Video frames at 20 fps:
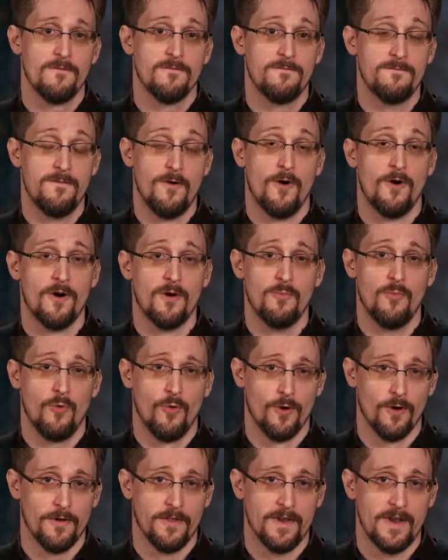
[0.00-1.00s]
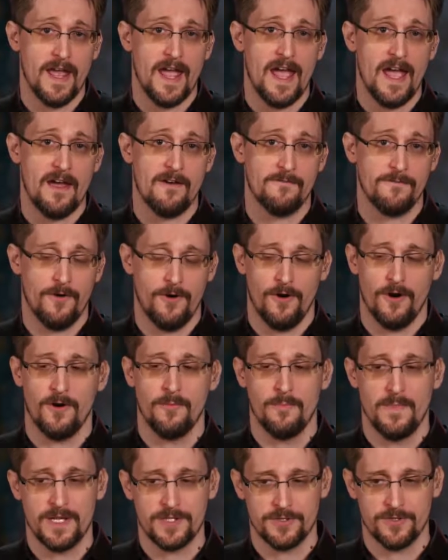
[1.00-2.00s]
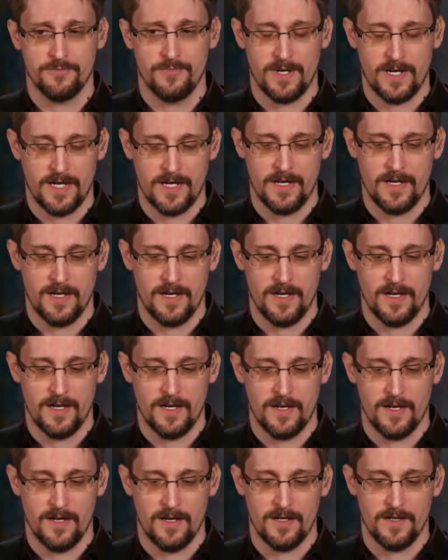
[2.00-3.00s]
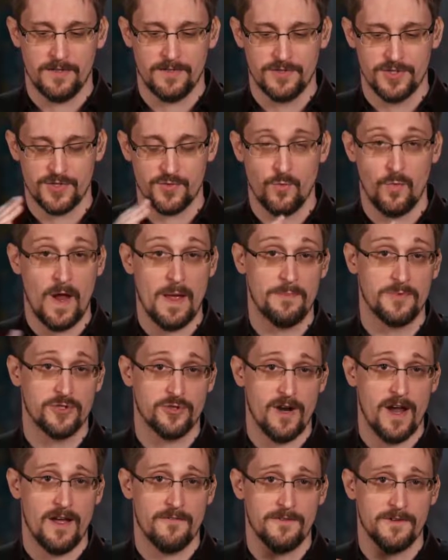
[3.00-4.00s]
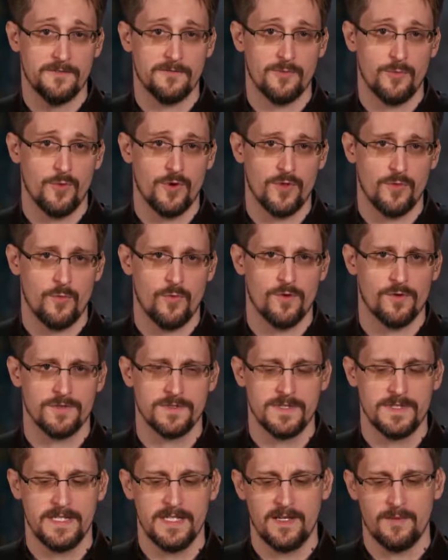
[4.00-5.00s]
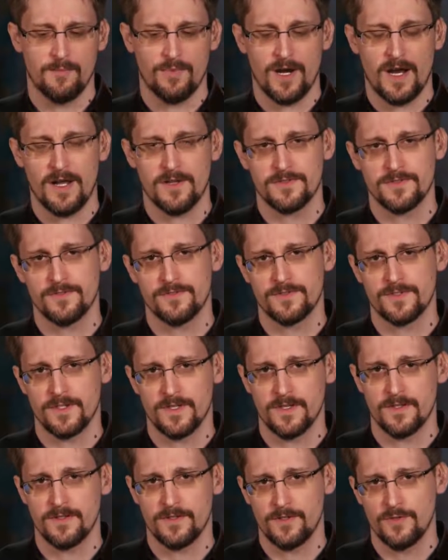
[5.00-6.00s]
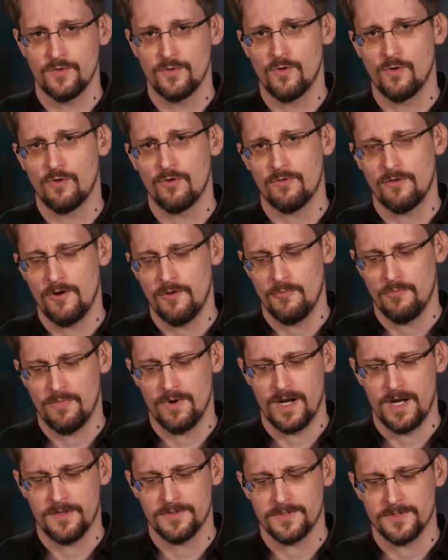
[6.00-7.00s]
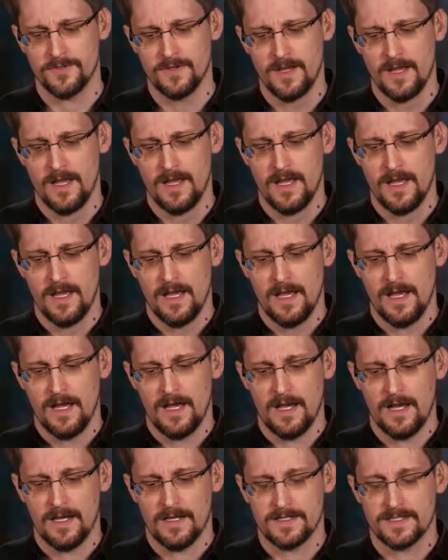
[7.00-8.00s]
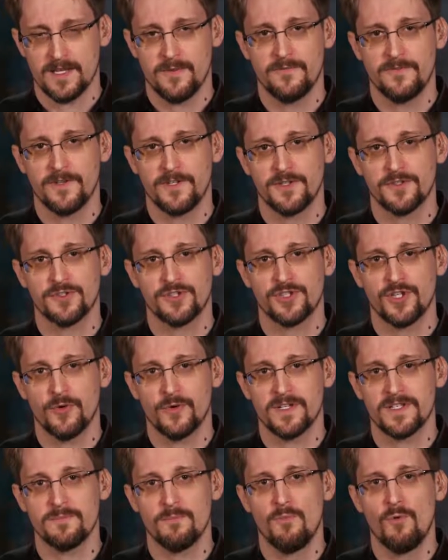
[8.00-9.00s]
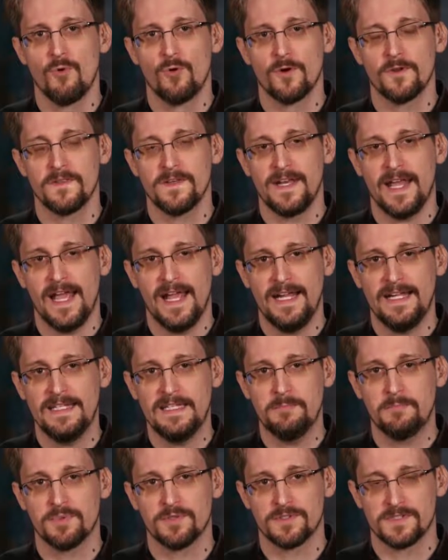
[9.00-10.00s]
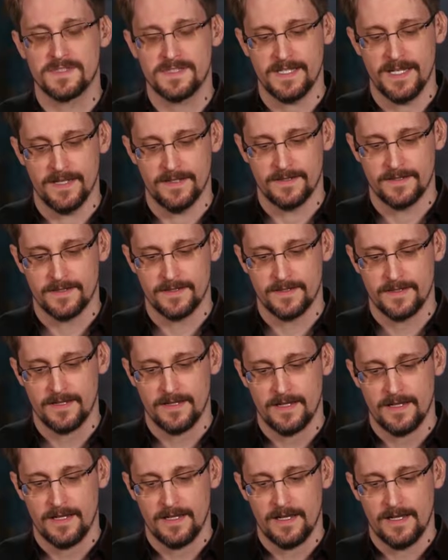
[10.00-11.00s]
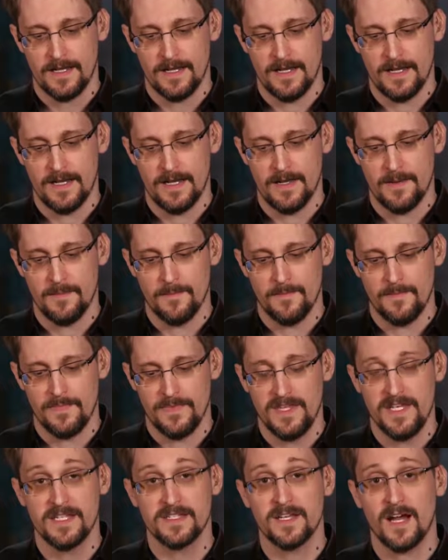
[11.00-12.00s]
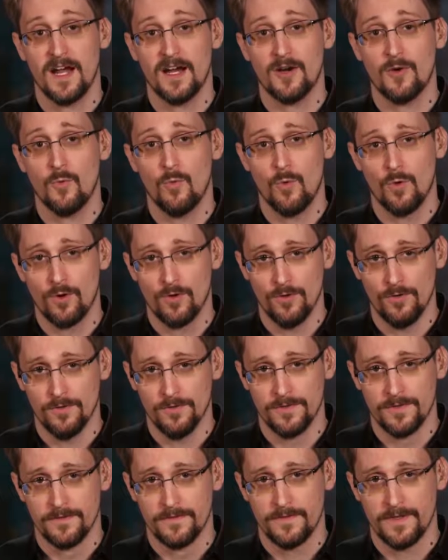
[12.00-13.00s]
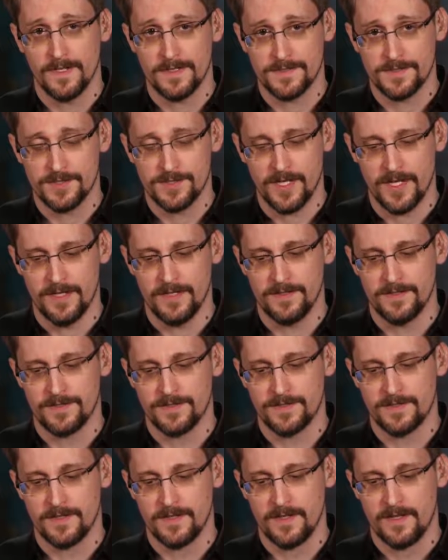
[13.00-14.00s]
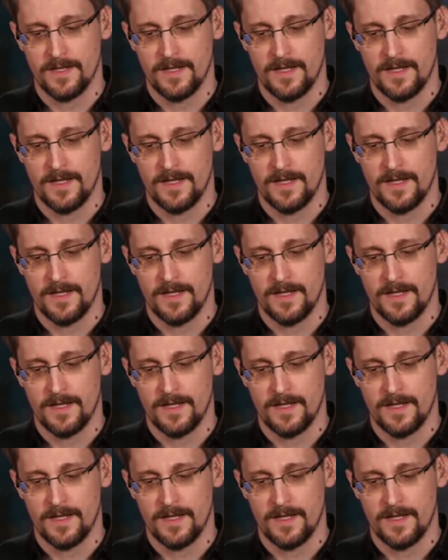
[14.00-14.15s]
far more than half are, measured by just web traffic from one of the world's leading browsers, the Google Chrome browser. Some figures show it at more than 80%. The entire world has changed